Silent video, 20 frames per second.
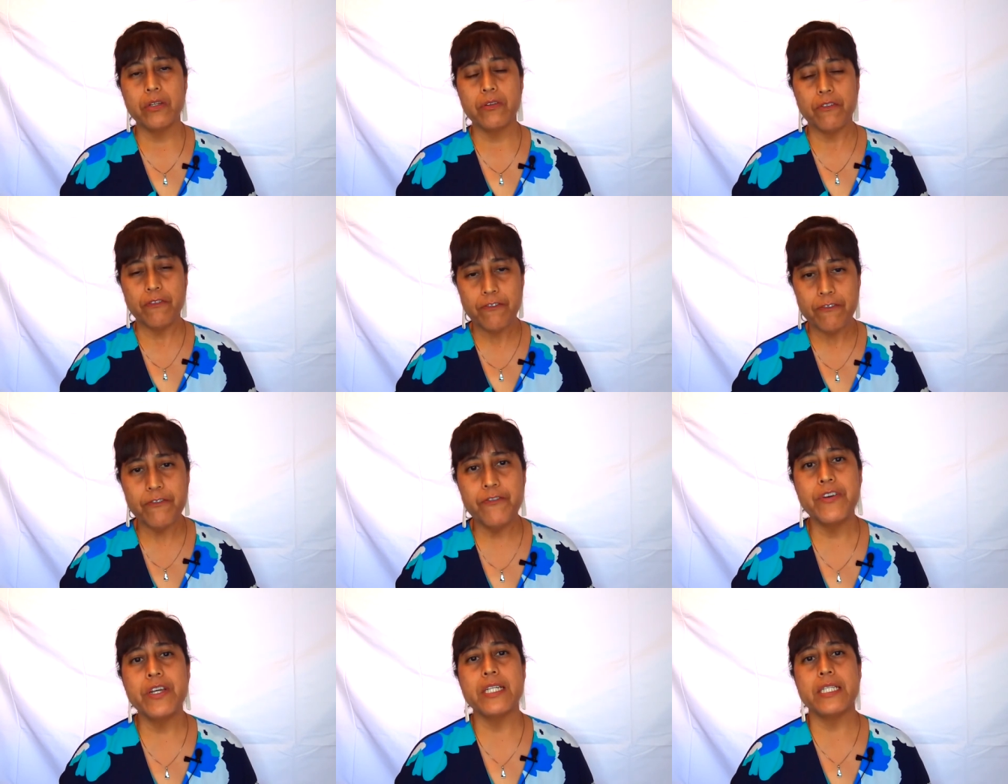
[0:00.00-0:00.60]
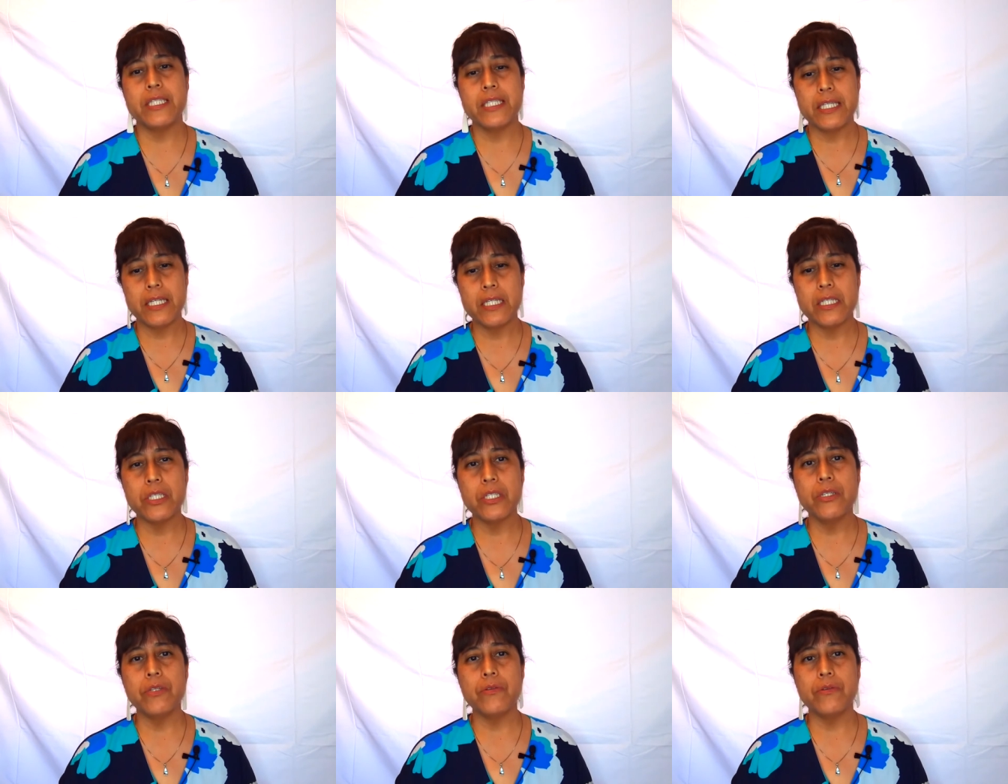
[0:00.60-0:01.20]
fits
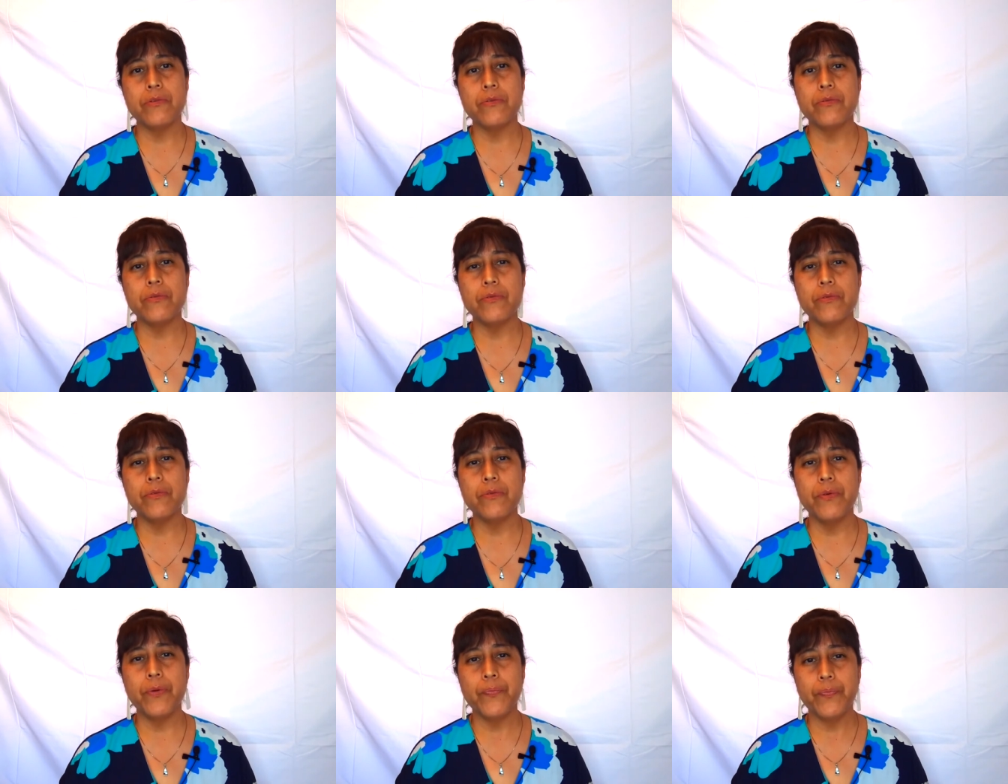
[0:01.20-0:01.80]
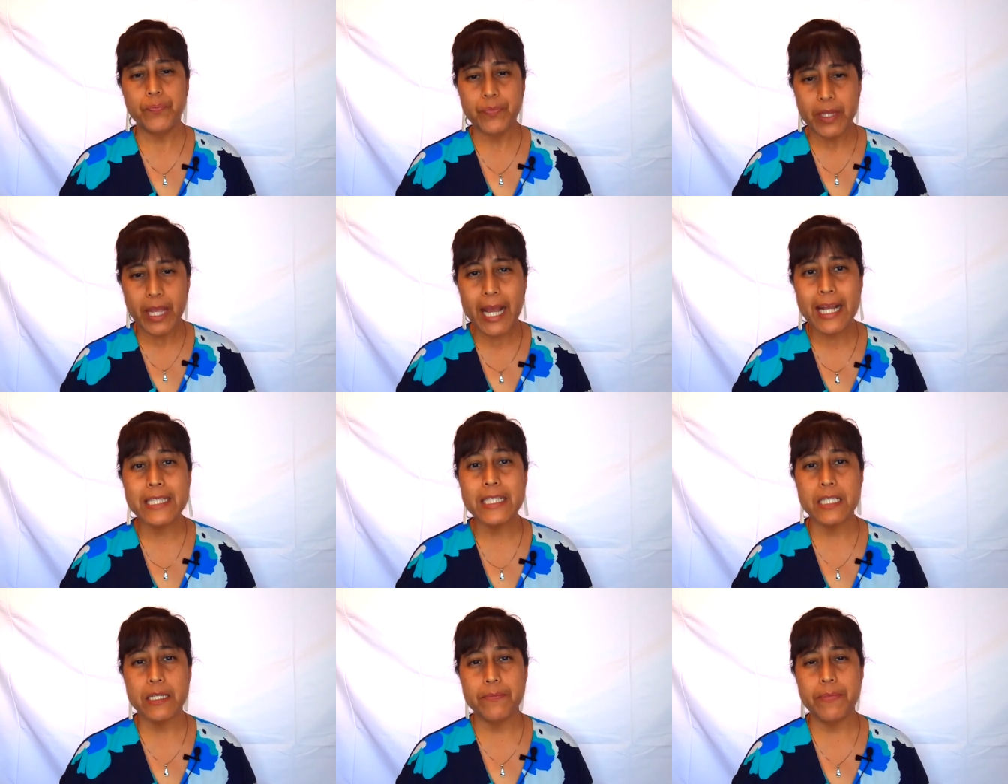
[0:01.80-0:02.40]
into
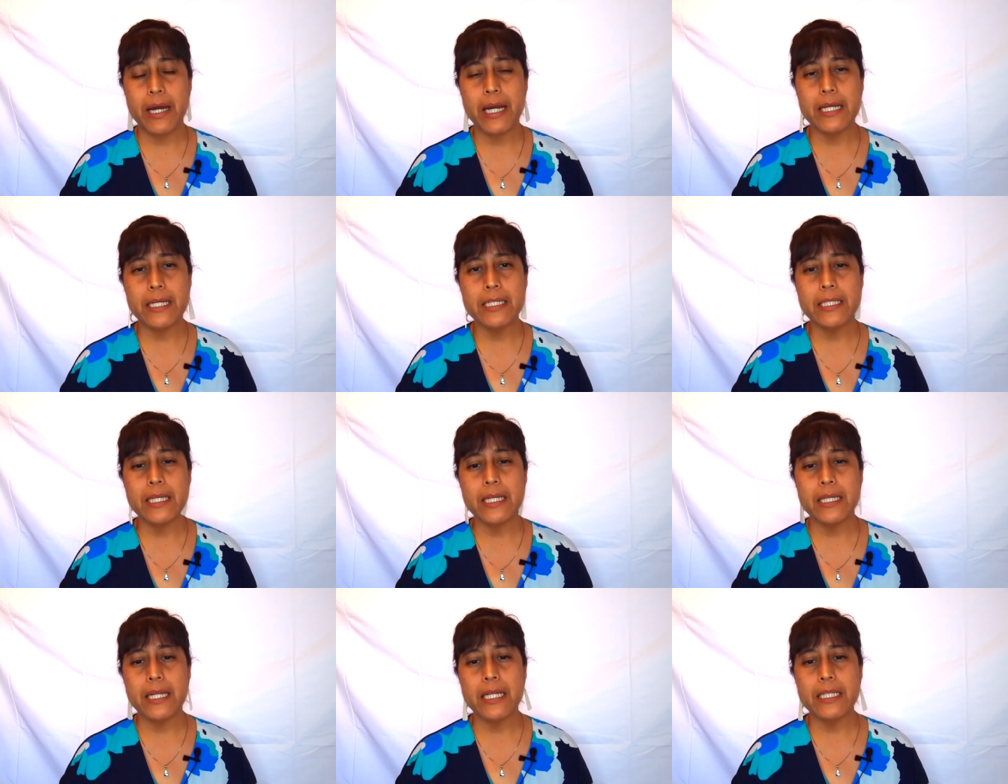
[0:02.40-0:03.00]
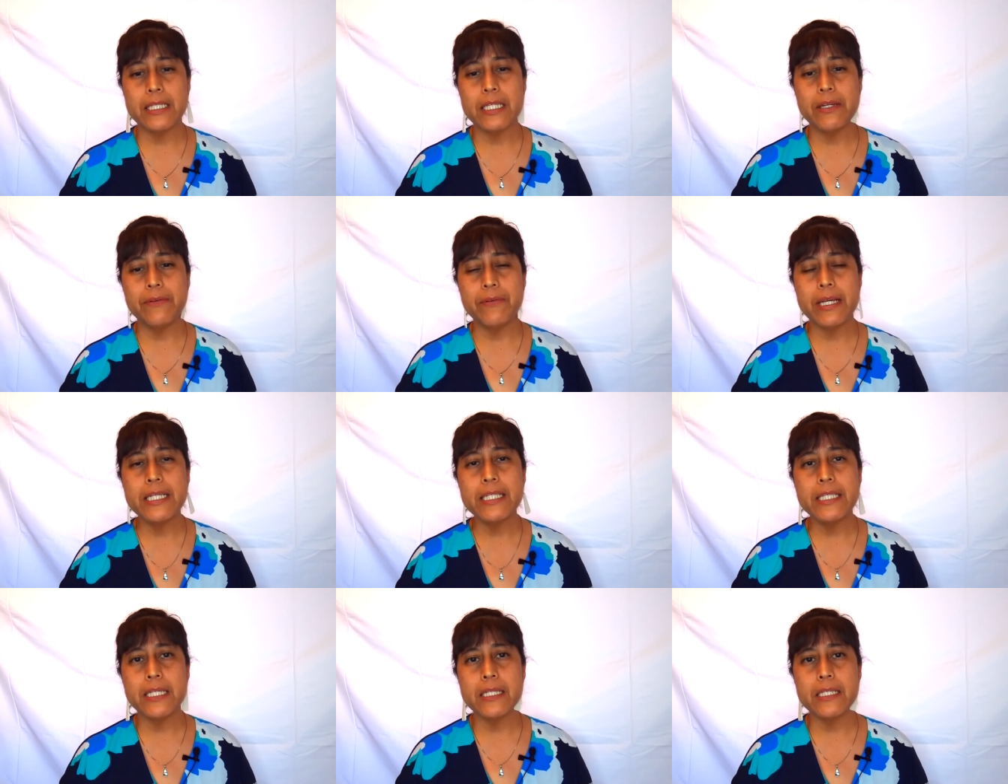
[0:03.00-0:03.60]
anti-bias and
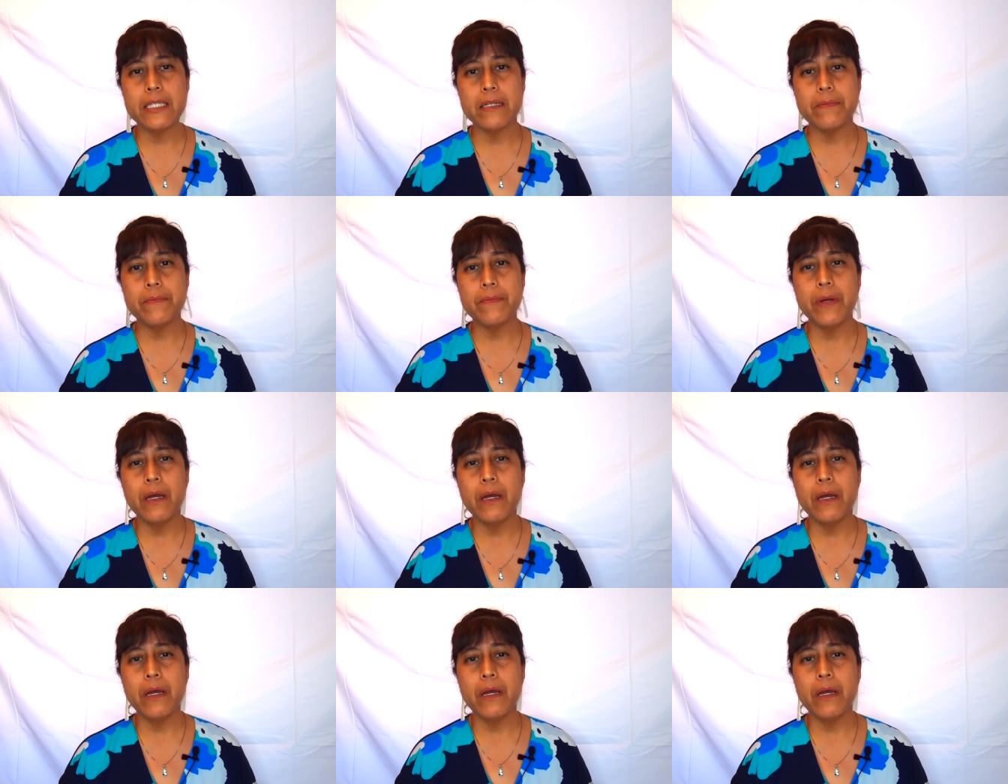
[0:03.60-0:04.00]
anti-racism.